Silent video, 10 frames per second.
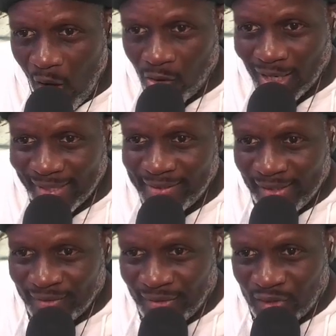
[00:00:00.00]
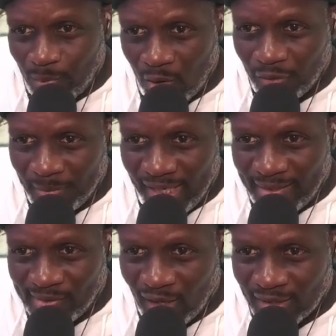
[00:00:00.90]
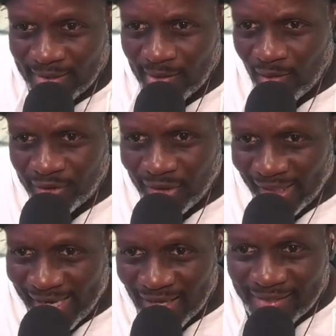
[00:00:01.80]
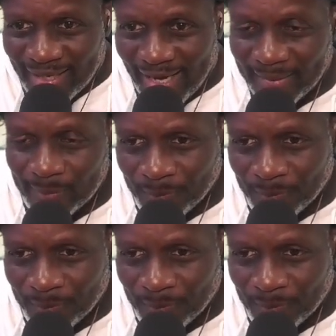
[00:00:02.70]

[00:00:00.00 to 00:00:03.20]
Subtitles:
All I see is the smoke from the exhaust. It's a little chilly outside.